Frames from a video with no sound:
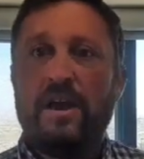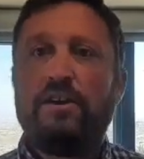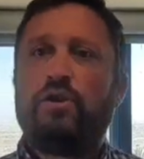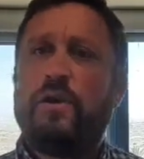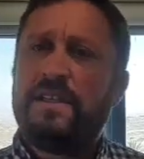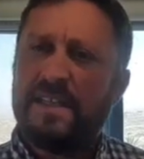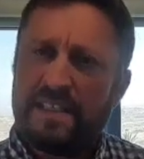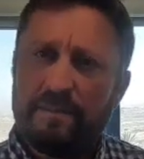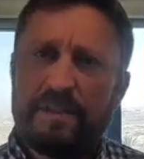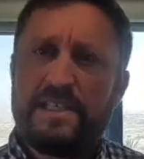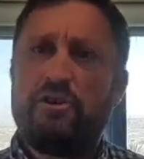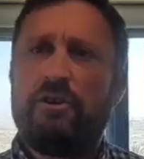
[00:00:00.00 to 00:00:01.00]
So I did
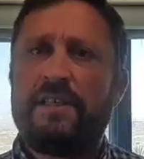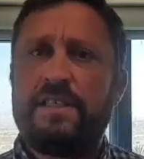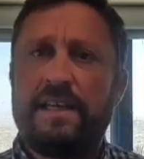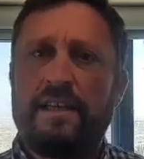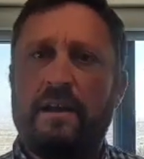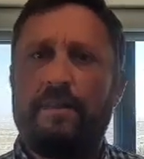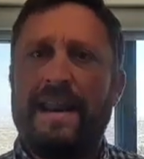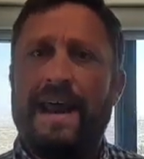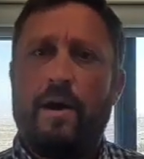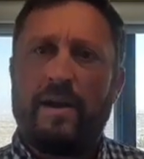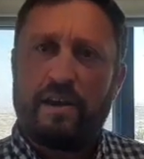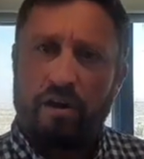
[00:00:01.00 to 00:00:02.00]
some serious thinking about
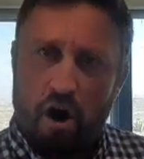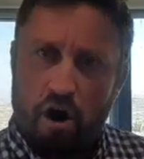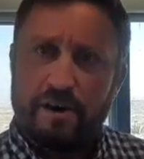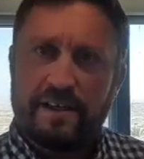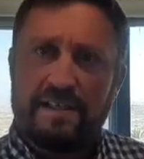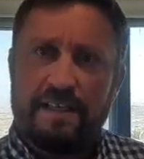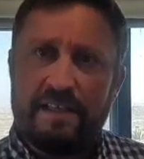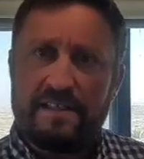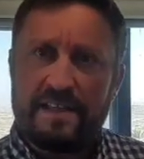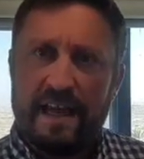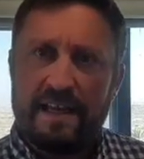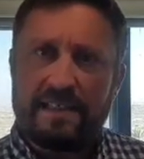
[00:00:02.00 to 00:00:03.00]
how I can harness
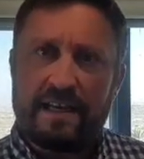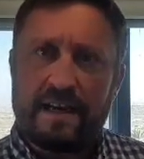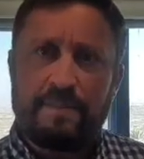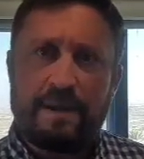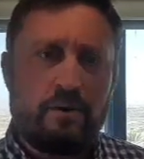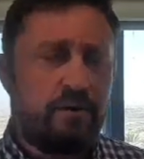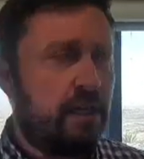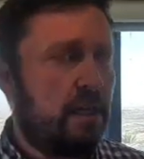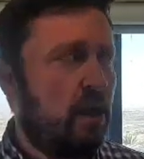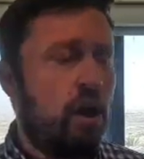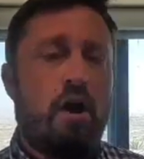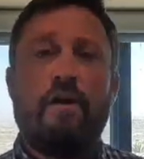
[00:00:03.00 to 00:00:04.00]
these days that I'm
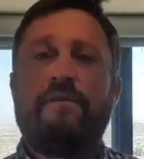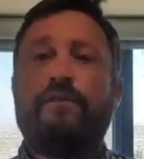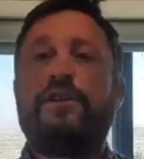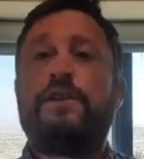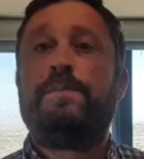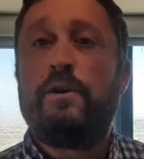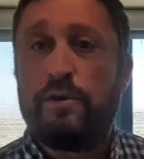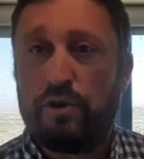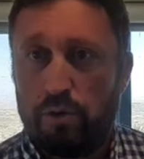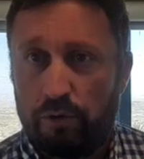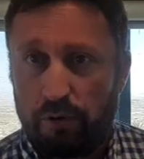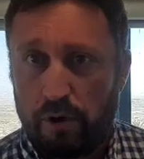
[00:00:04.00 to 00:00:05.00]
counting for
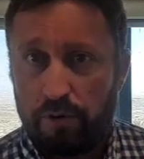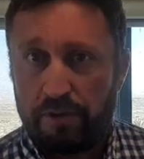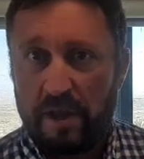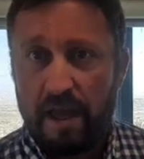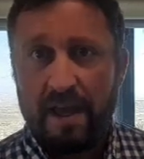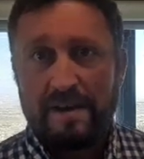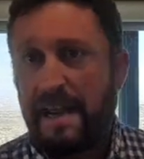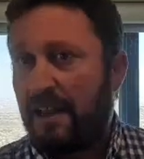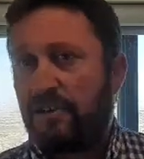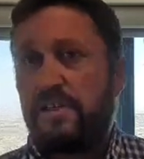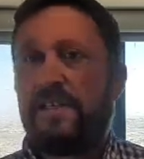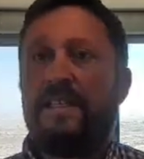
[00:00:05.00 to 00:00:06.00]
spiritual growth.
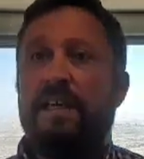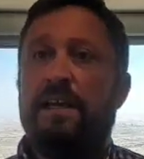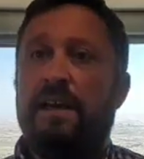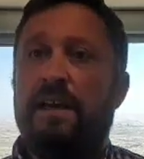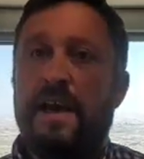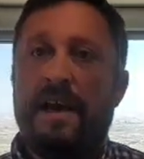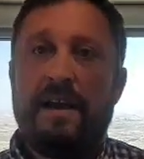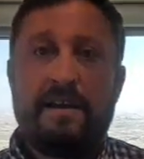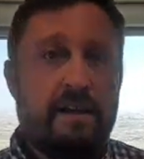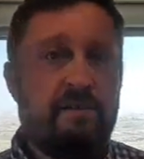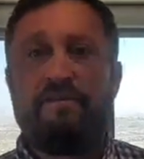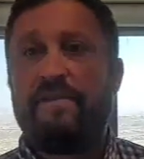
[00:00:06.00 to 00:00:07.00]
Not just the
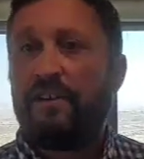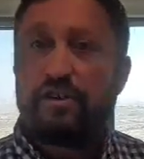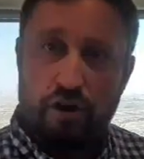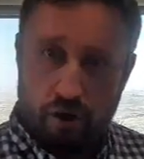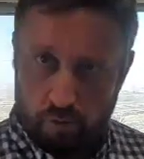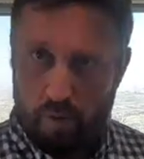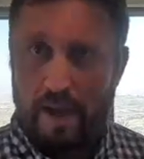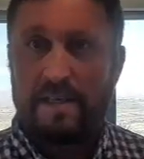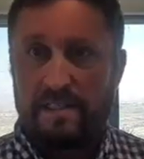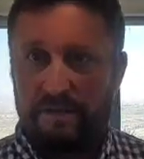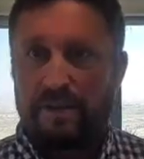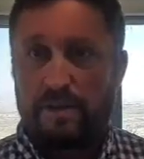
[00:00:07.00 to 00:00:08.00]
conventional
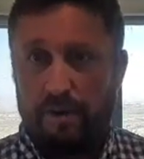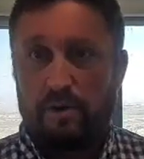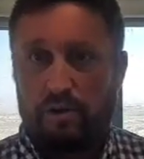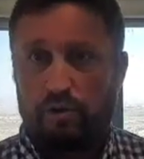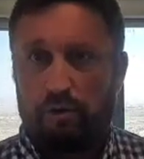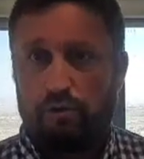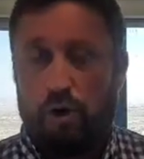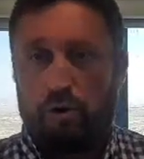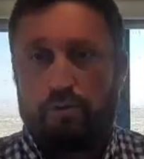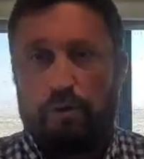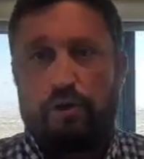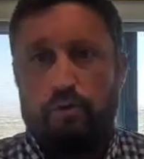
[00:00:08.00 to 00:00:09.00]
ways of spiritual
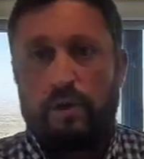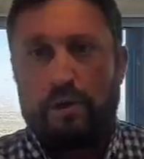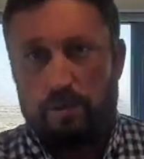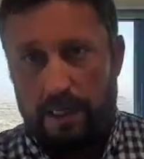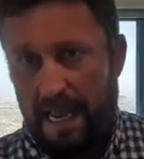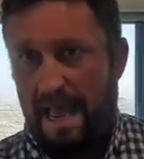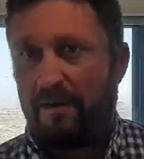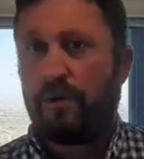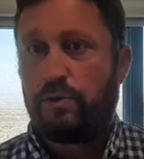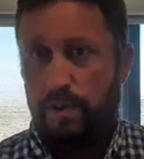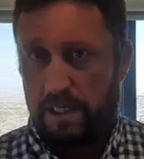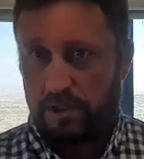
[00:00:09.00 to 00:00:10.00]
growth, which we have,
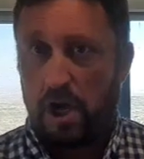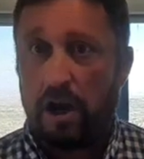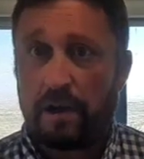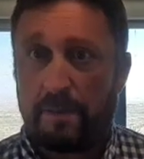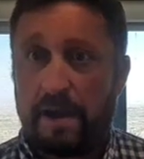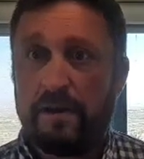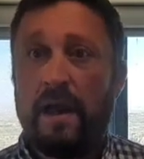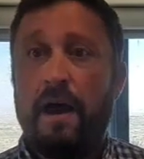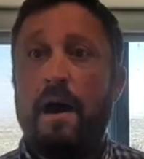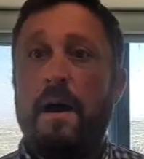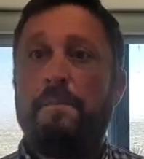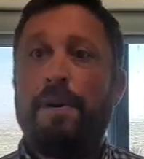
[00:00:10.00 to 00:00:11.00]
which we could talk about,
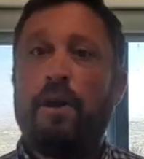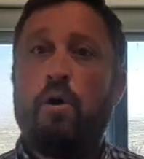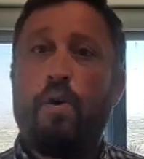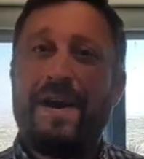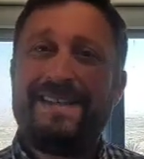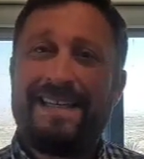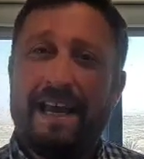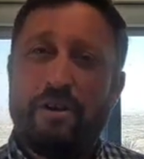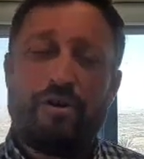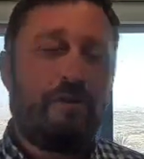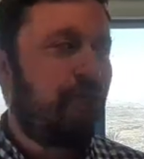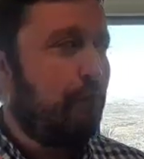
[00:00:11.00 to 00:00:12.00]
but a way
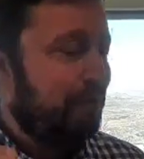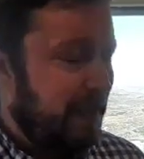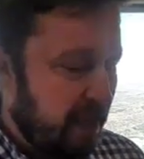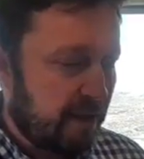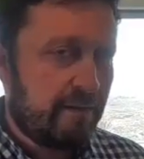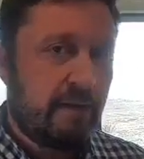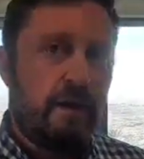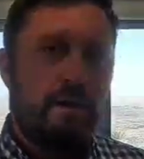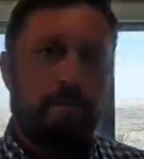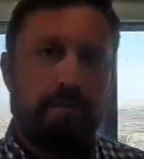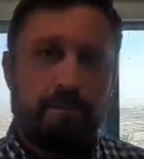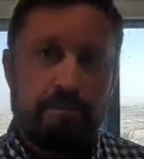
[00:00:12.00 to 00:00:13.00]
tailored for me
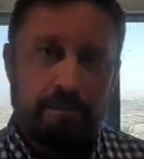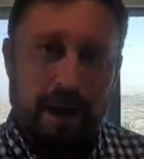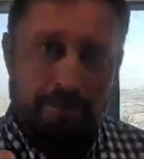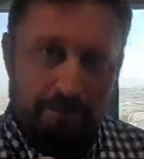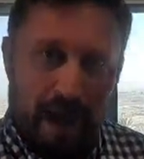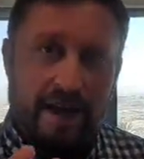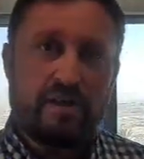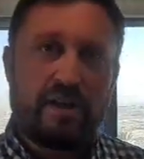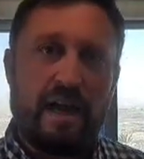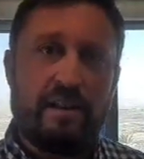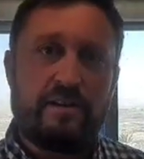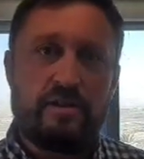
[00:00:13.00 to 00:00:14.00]
and my
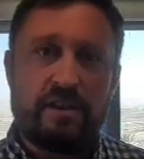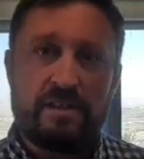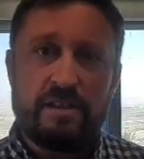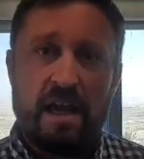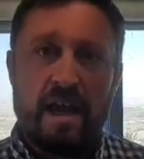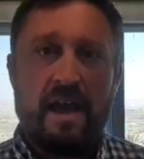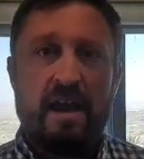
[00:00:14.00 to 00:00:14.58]
challenges.